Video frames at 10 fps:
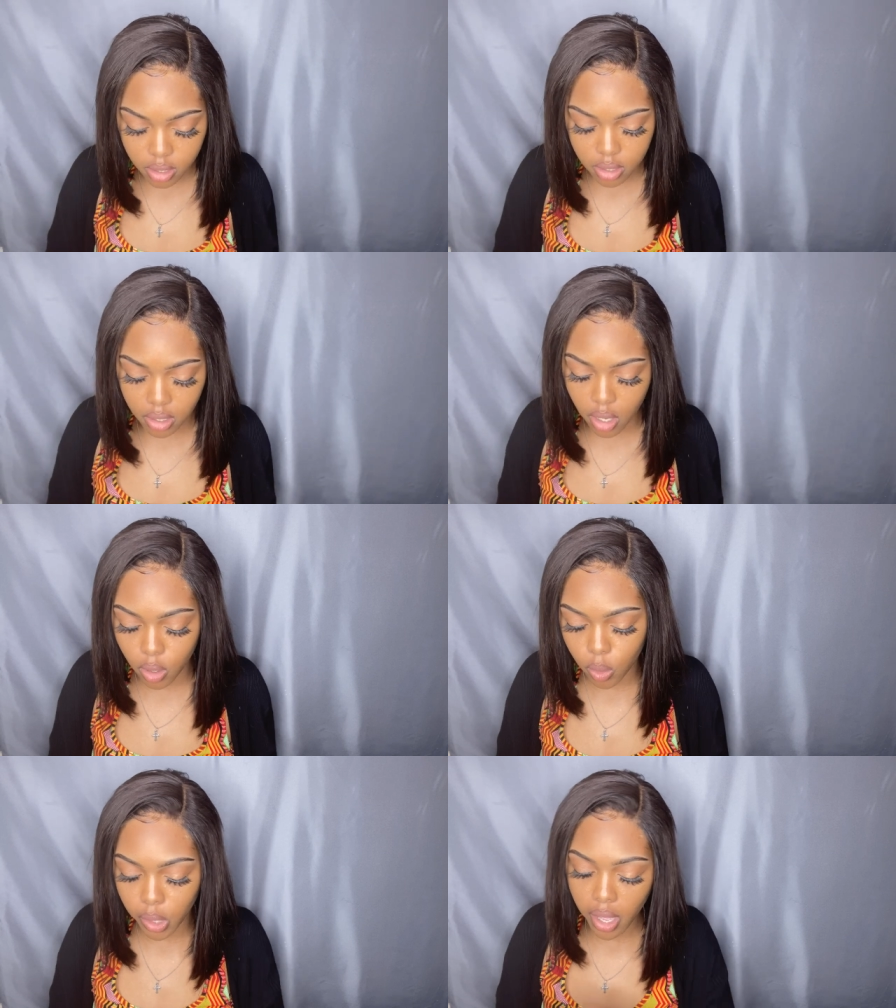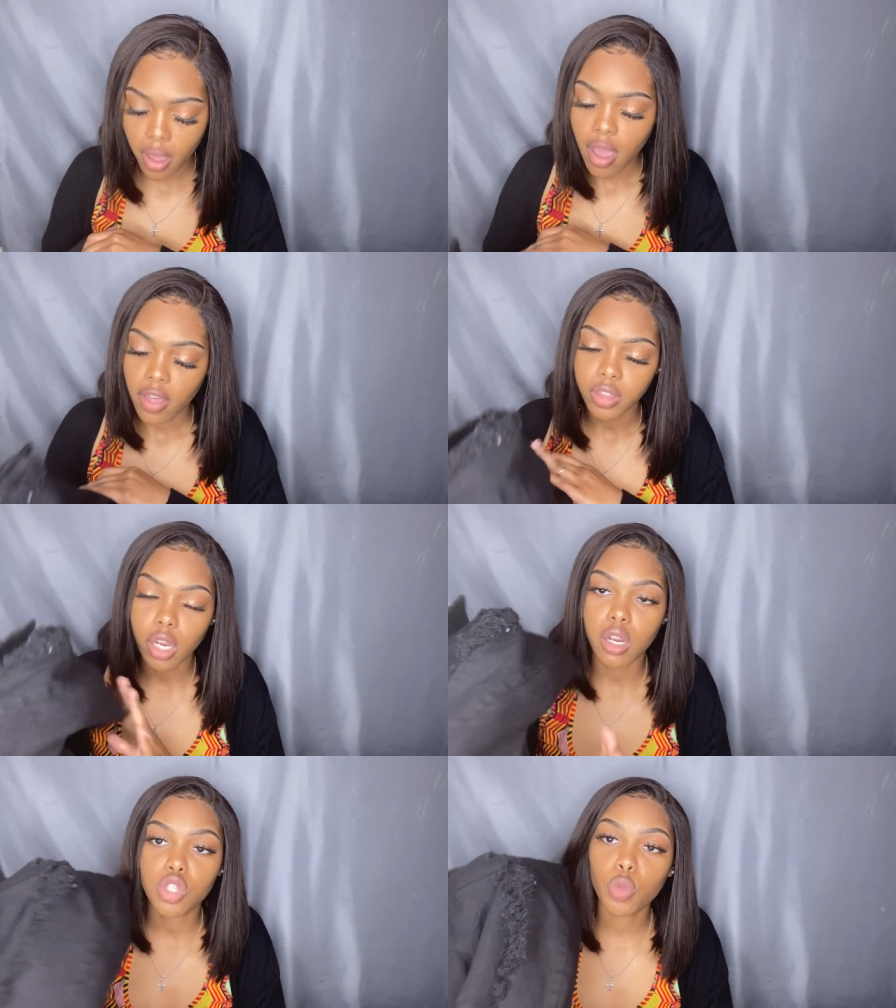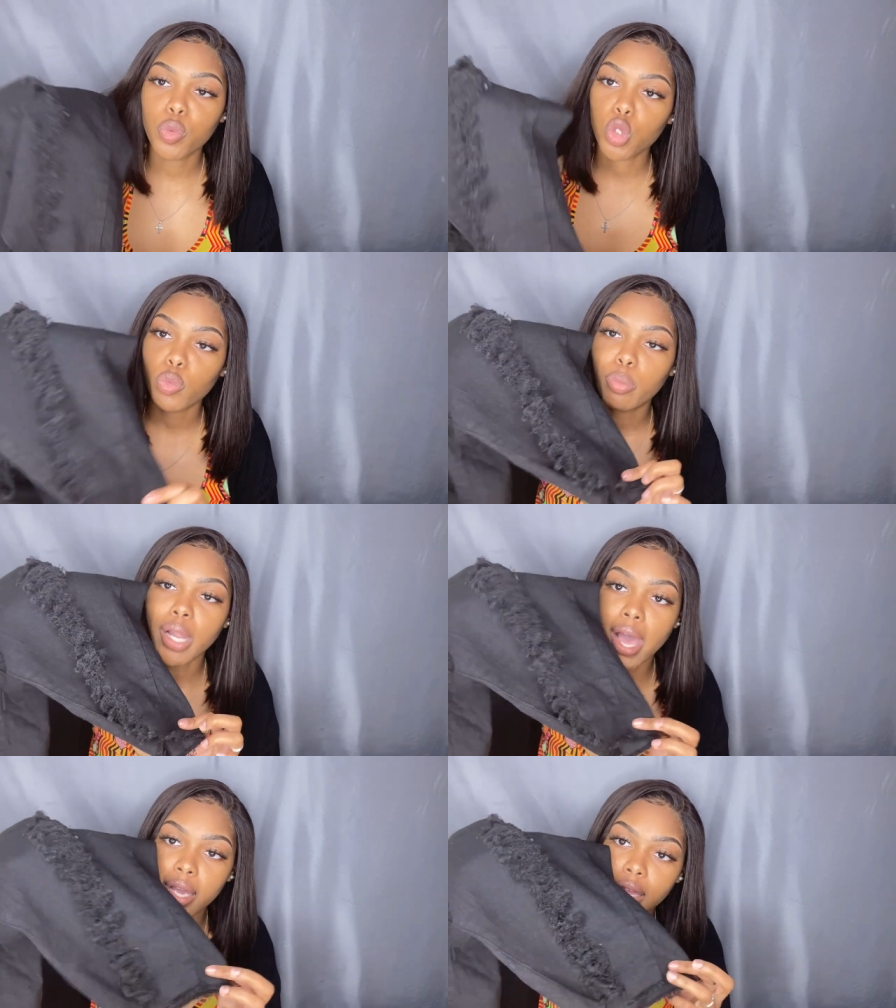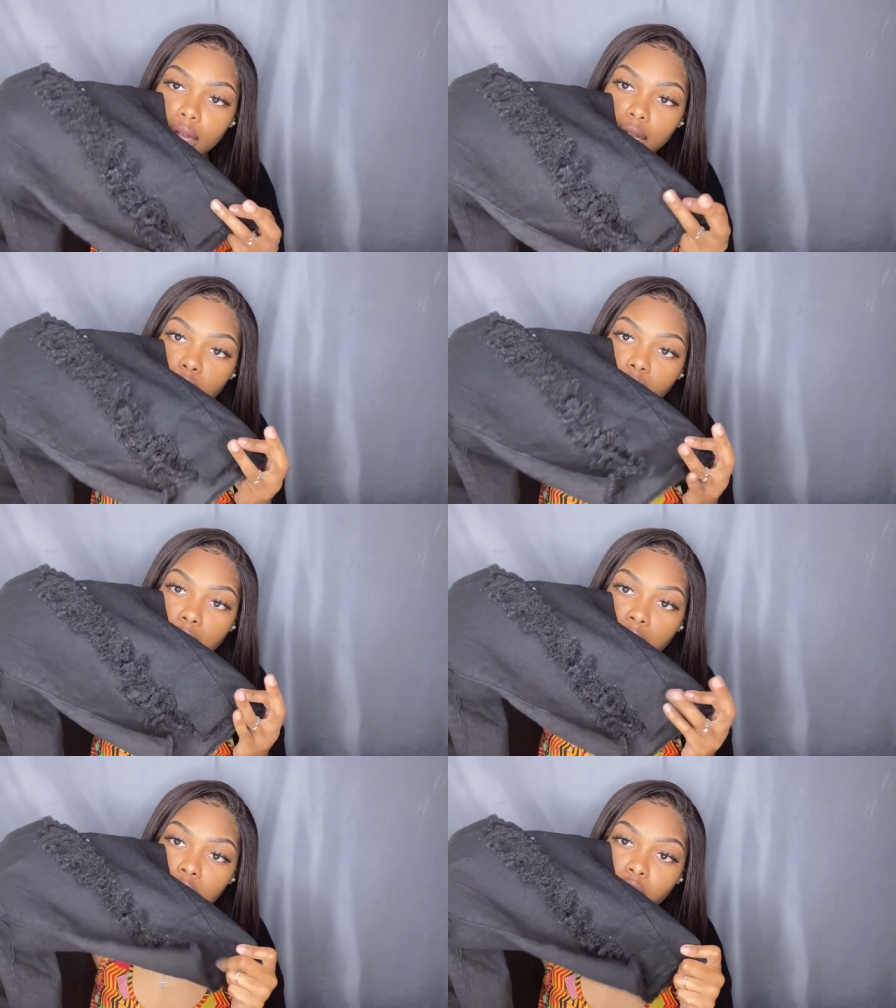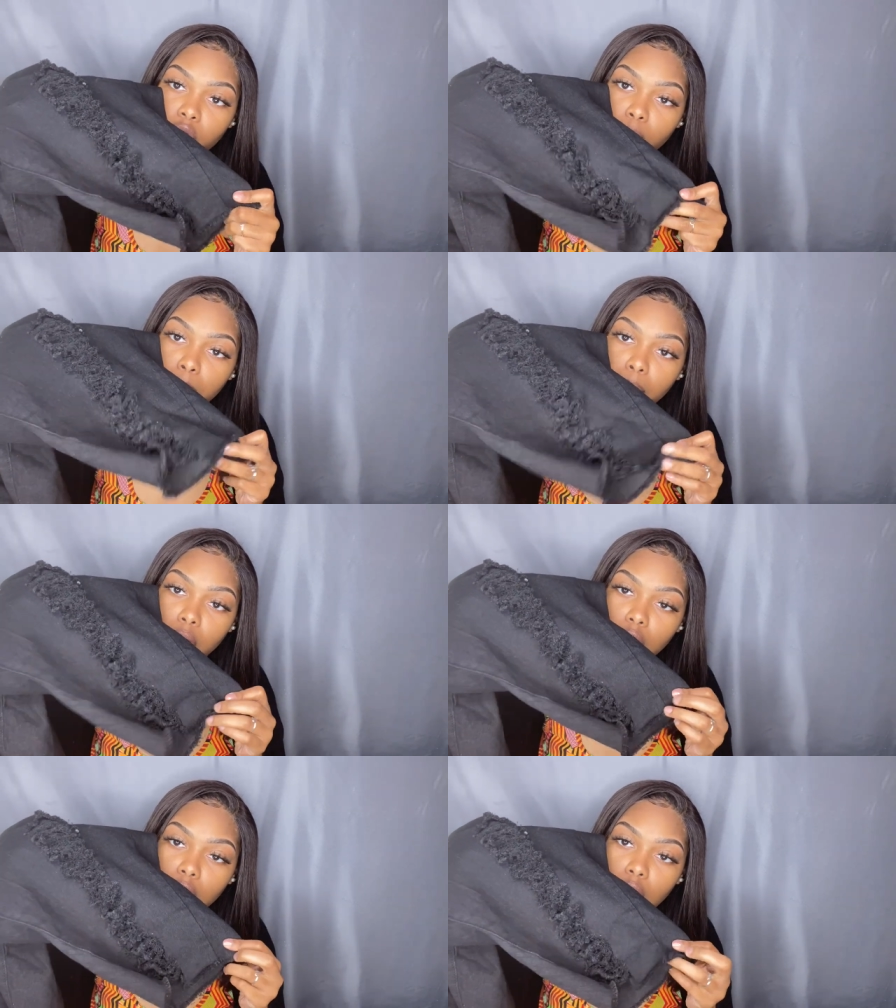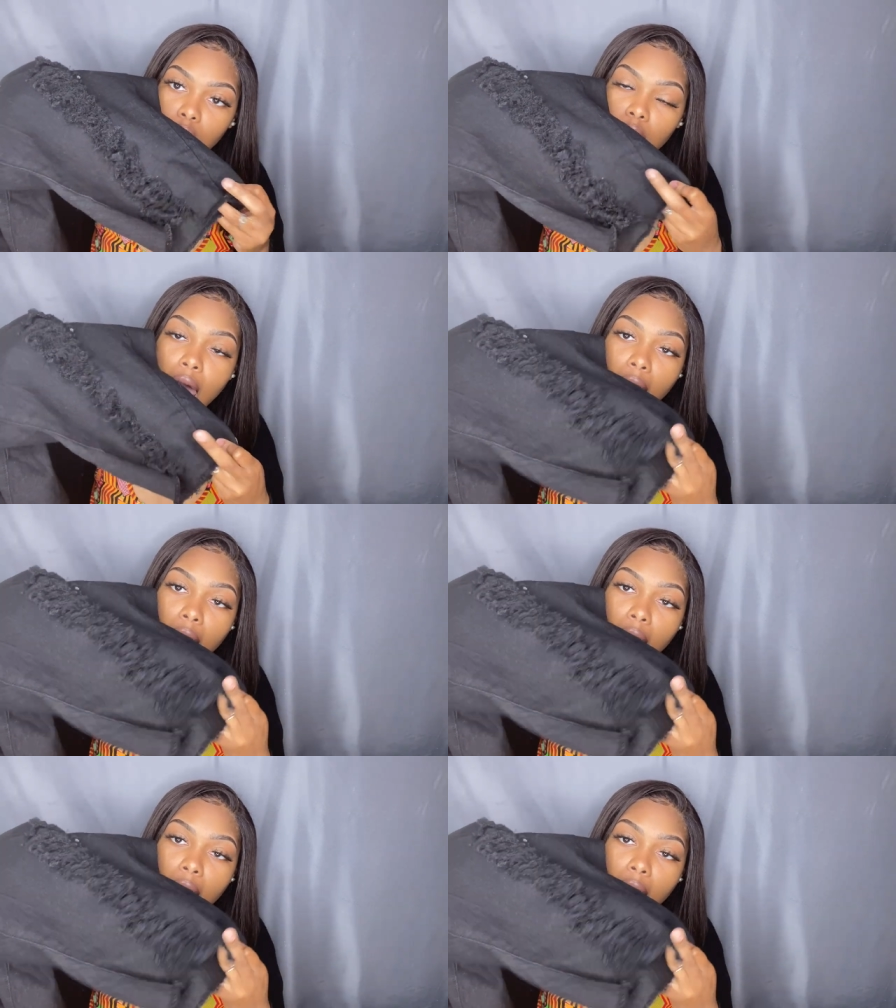so yeah they're super super black love that for me